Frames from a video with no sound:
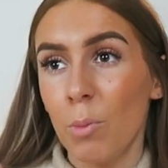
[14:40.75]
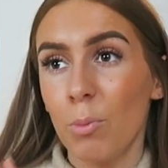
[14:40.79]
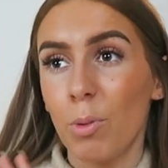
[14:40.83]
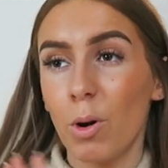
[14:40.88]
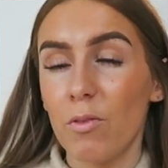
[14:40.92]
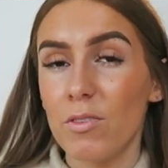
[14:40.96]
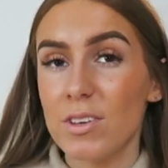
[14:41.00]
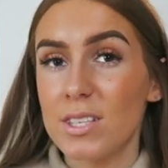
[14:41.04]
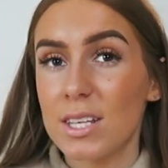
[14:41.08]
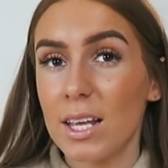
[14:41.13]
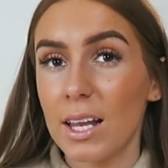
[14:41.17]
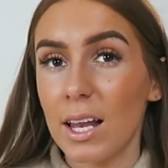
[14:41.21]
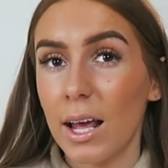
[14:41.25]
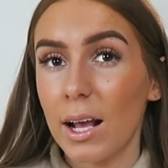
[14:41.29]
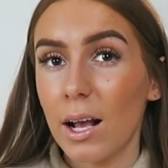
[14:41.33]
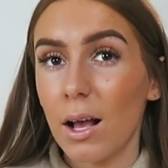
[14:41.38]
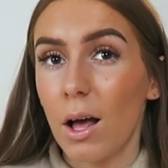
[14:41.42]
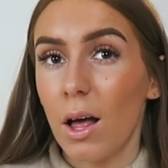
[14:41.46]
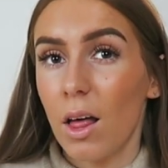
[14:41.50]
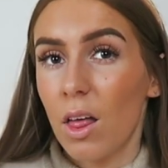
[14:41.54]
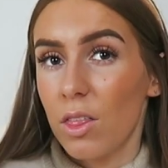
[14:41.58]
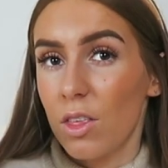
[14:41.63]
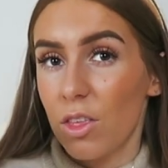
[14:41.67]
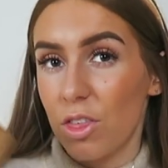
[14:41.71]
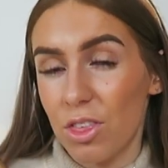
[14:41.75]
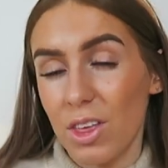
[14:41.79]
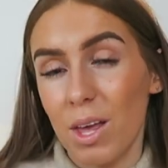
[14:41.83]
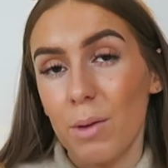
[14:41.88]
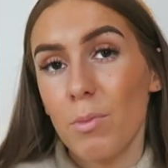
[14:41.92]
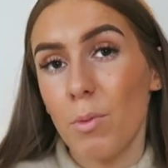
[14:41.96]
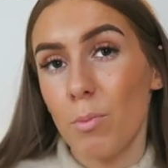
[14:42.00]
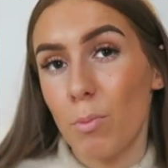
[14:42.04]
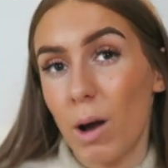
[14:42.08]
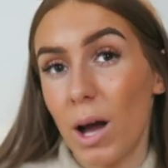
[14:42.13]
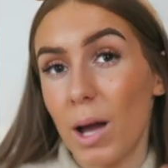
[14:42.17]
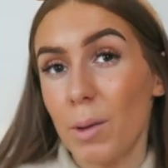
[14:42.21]
But obviously, like, the
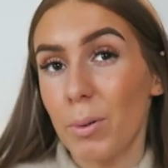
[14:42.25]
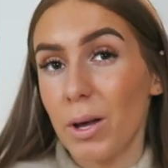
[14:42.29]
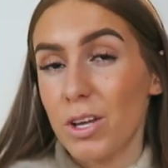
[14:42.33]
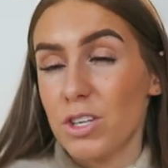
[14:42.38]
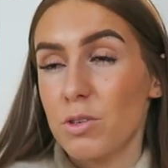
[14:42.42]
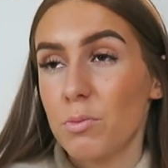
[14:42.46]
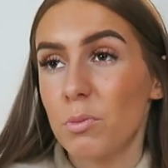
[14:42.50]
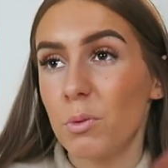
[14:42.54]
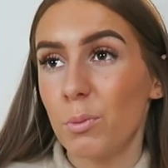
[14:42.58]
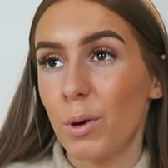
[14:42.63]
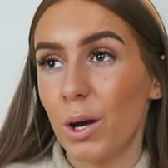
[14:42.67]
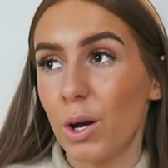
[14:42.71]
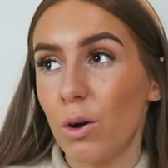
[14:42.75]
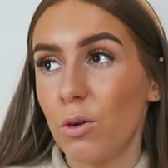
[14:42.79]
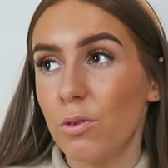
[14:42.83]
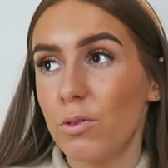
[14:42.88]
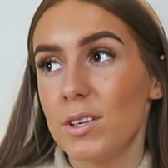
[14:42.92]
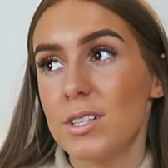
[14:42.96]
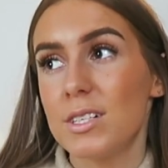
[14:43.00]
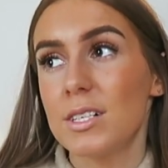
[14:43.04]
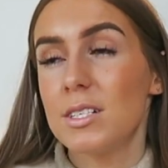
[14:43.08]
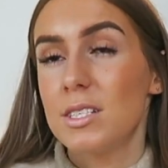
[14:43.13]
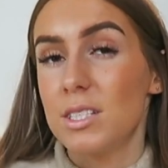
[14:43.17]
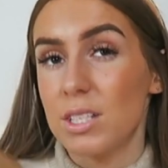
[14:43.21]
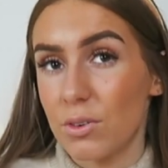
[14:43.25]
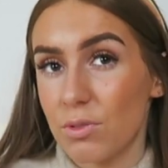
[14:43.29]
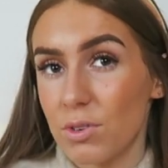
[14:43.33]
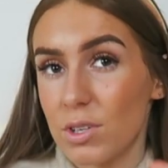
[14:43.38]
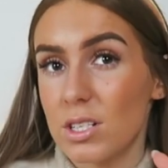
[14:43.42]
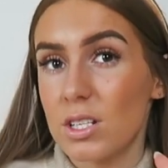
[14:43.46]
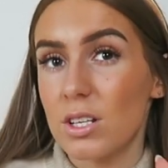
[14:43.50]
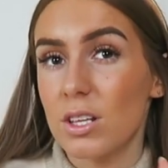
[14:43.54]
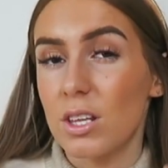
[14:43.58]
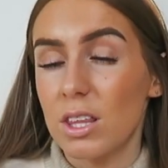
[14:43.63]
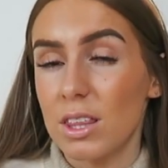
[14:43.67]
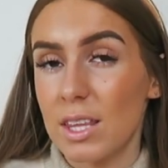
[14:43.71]
theme in my bedroom and my office is
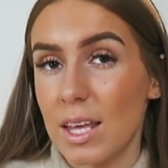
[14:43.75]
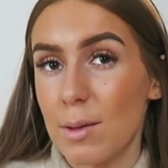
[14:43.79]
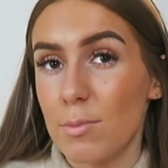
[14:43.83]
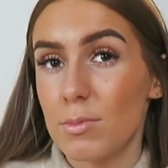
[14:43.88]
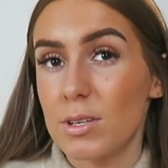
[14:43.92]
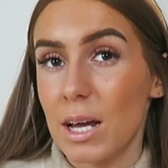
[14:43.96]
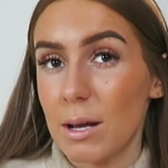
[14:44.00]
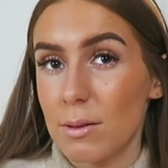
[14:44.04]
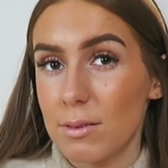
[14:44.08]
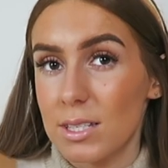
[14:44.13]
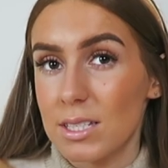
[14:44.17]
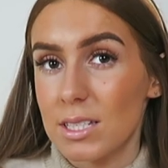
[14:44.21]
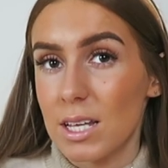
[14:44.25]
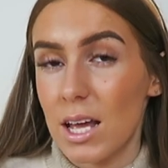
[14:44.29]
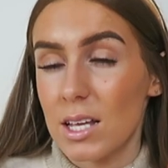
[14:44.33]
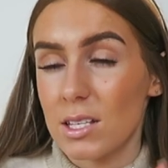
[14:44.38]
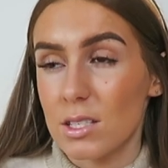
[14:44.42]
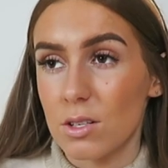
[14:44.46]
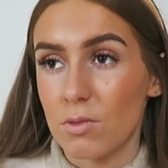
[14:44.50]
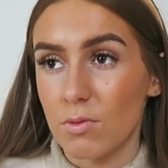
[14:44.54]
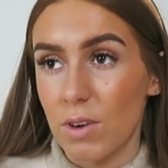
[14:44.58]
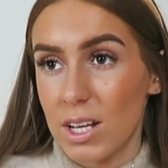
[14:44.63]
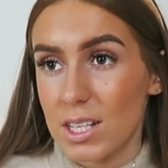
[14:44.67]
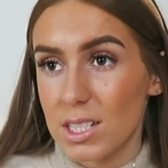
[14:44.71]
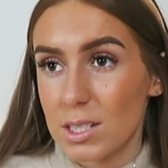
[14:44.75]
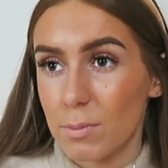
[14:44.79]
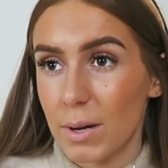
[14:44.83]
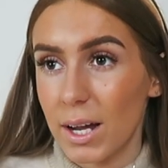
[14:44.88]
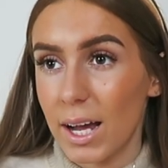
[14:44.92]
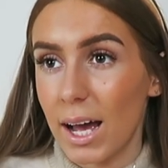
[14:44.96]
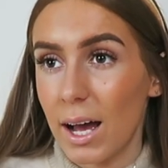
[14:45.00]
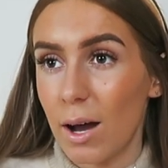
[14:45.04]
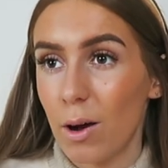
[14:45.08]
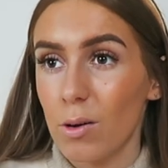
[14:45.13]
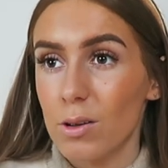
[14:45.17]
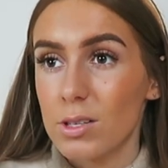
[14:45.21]
different to the theme downstairs and the rest of
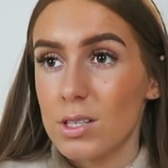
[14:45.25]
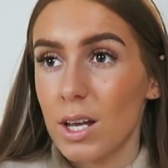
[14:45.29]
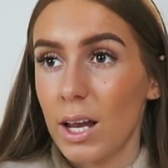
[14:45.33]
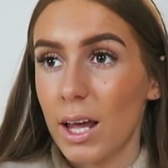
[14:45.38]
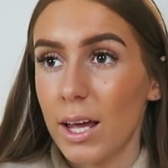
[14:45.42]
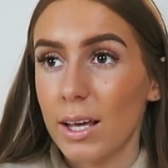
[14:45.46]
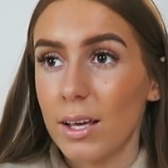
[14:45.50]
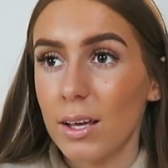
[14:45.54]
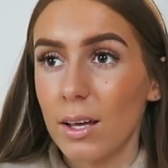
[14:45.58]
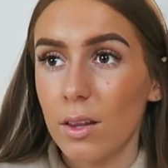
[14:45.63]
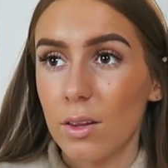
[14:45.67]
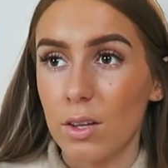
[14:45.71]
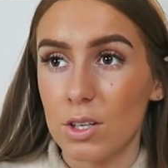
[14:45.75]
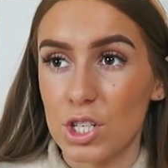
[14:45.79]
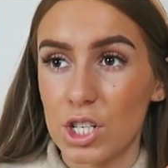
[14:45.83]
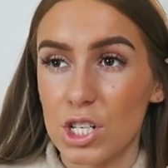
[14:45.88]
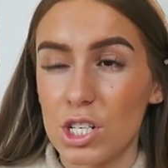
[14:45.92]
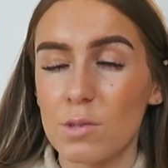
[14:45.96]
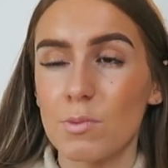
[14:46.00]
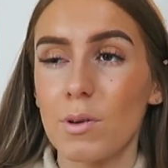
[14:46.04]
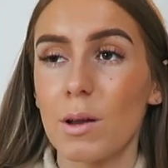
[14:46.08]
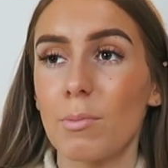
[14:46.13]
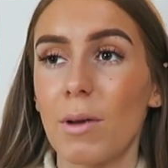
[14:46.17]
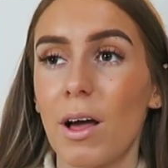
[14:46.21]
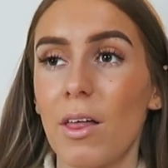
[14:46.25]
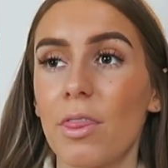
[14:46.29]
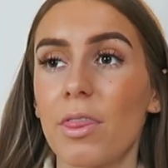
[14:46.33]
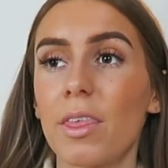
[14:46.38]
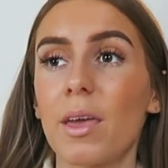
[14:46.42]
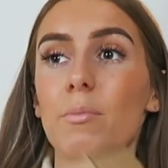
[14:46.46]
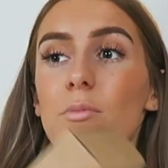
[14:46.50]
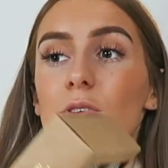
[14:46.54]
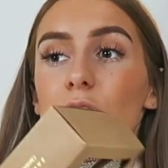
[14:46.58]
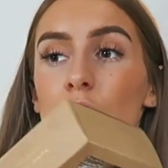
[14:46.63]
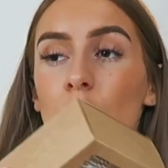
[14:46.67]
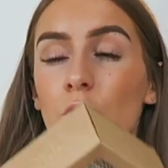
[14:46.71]
my house. Like, the gingerbread man
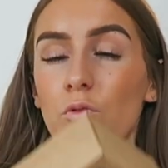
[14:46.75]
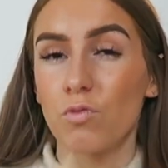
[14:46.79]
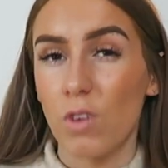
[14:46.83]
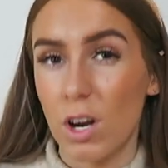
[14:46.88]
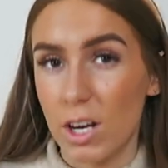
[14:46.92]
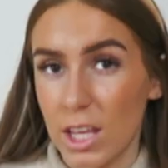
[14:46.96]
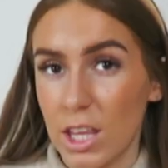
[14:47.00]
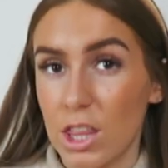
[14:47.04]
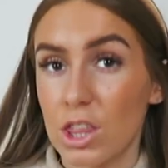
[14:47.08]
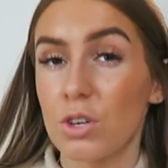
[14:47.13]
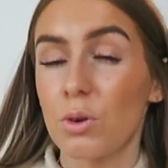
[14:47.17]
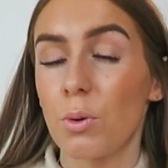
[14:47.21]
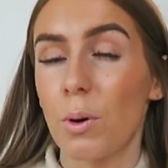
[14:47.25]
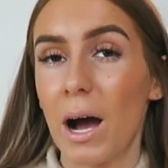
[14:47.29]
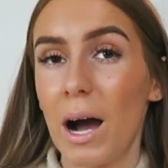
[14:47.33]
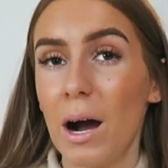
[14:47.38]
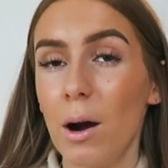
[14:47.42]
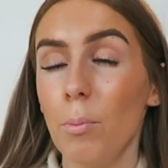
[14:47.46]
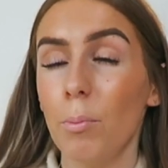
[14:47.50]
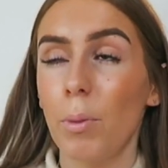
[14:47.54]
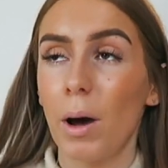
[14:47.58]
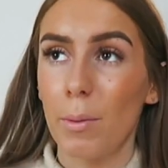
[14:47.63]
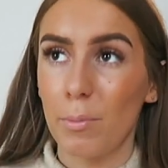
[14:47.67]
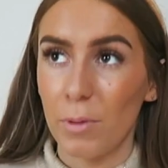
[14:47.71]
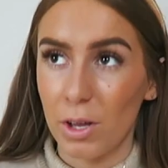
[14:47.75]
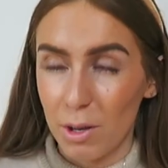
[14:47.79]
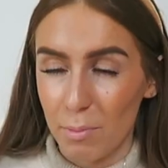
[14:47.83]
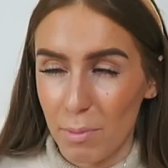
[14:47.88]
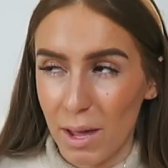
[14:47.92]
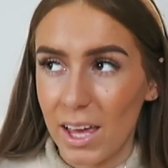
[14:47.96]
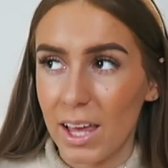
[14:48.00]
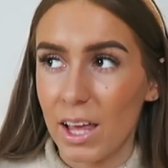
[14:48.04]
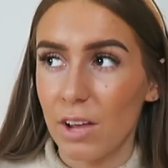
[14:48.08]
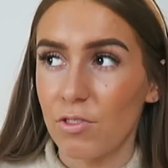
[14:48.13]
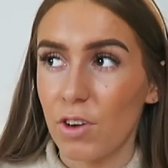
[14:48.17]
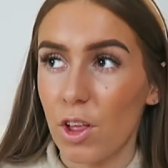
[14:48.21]
theme is not running throughout, but I'm gonna
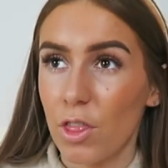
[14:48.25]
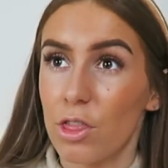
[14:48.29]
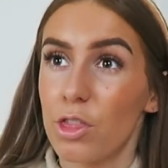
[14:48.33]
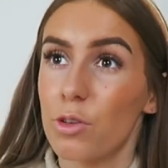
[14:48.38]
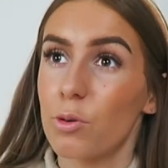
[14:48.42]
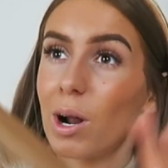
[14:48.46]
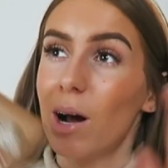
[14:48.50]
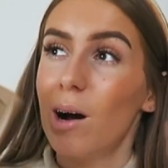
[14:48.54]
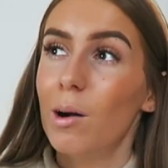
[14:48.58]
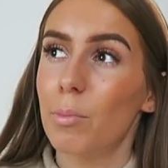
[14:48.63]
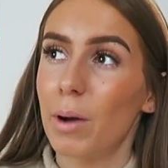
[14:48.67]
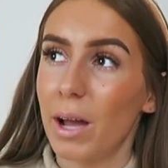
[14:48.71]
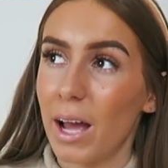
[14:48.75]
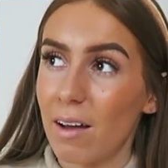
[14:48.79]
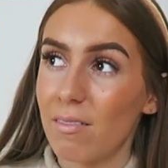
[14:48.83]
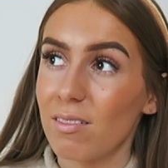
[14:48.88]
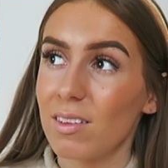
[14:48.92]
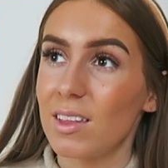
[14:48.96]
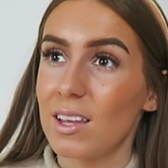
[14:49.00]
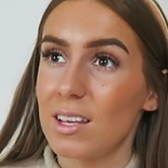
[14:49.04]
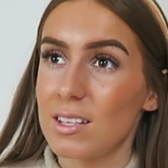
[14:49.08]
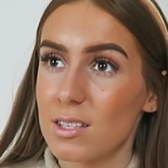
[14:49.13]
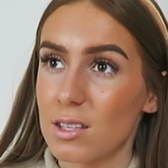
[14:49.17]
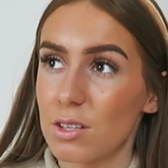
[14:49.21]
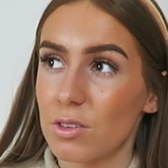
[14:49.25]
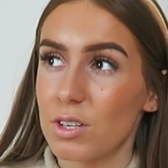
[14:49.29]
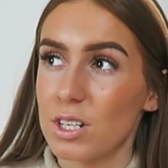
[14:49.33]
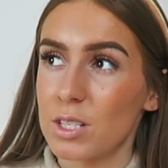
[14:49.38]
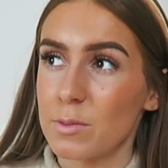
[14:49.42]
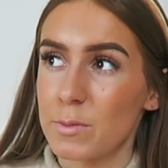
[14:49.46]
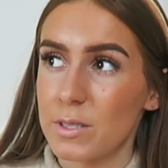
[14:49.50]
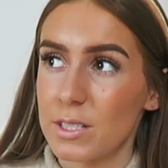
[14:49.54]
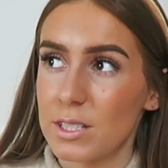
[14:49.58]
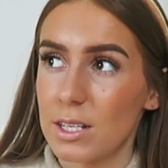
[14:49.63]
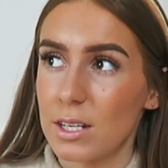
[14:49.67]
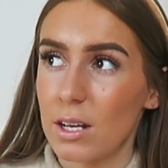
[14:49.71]
make it run throughout by having these at the
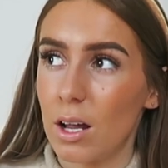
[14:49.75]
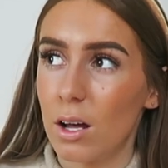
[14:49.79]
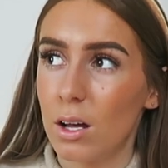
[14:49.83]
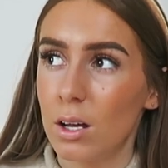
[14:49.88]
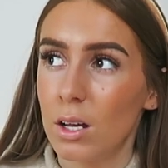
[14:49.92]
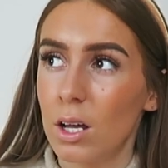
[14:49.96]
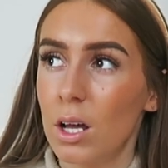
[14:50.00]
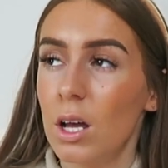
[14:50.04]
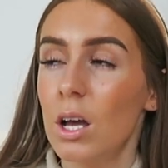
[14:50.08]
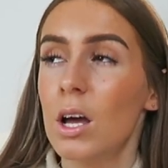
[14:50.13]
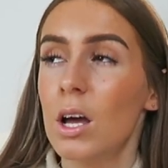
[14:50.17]
Christmas dinner.